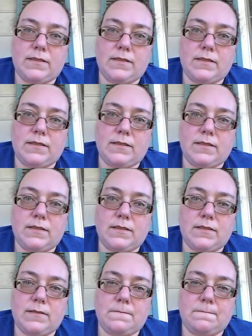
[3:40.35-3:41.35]

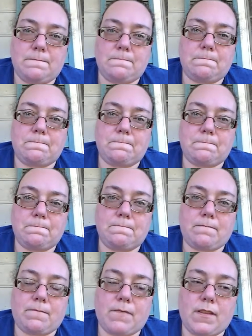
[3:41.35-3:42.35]

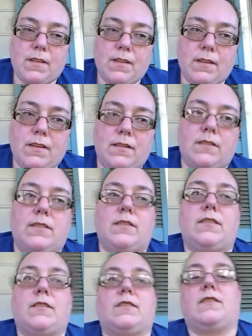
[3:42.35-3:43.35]

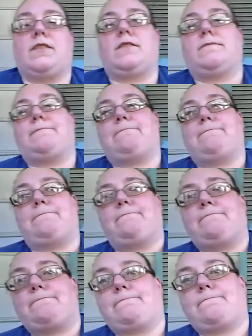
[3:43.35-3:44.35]

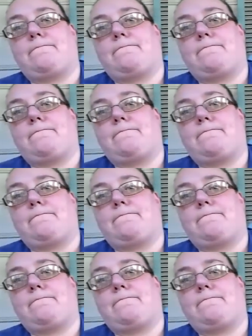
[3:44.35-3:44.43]
Nothing is said.